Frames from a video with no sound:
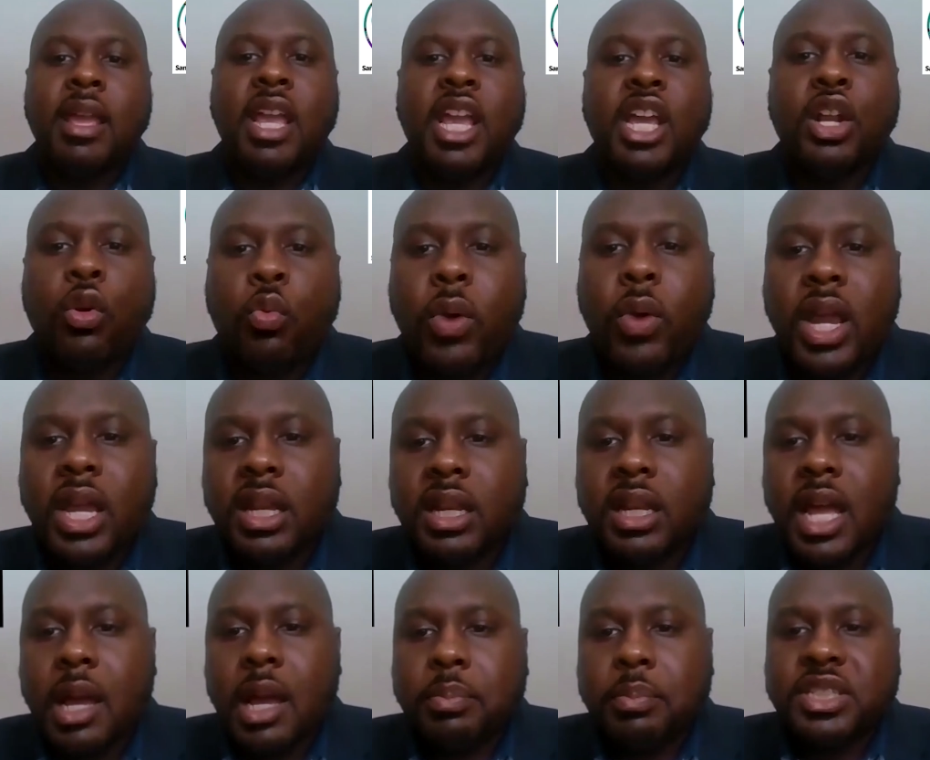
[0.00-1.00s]
and
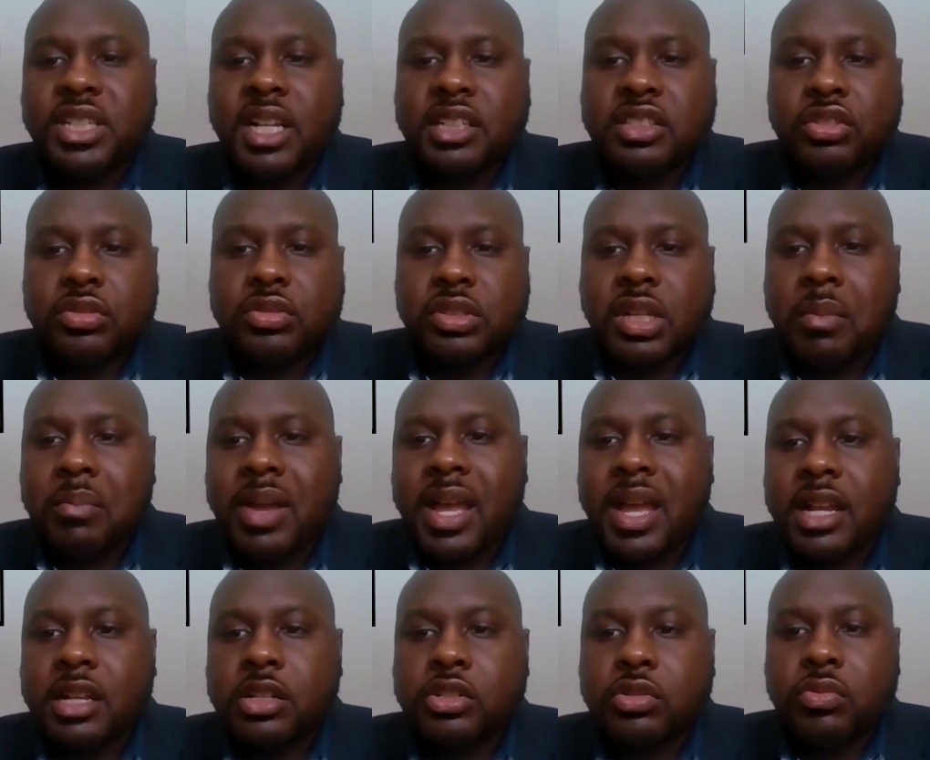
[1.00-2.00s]
awaited Hatshepsut's
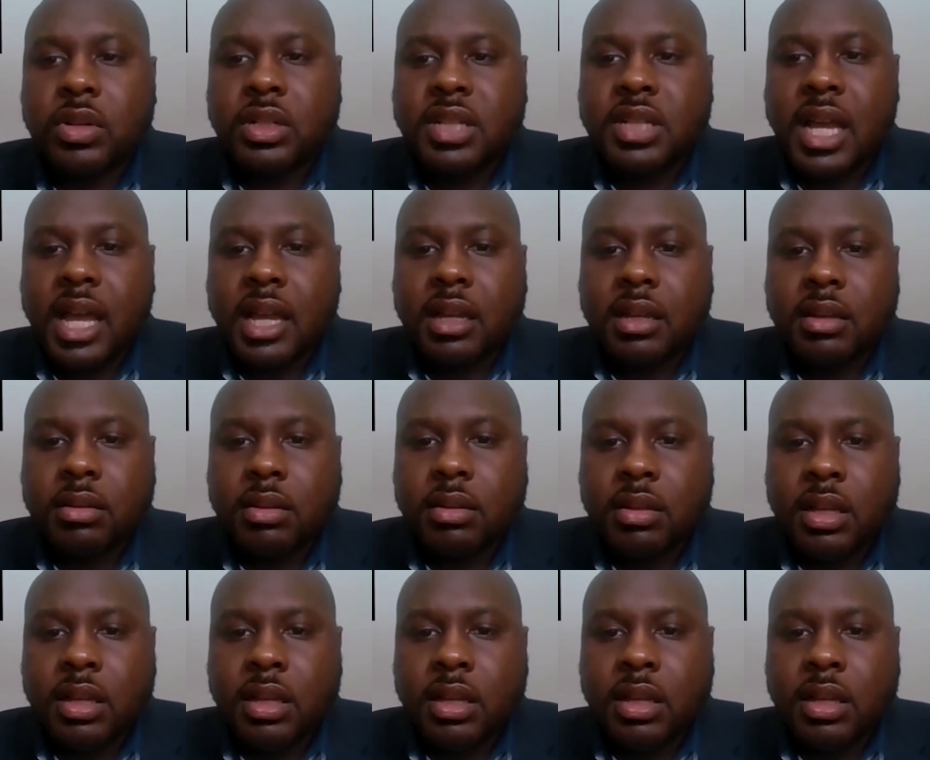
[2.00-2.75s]
command to attack.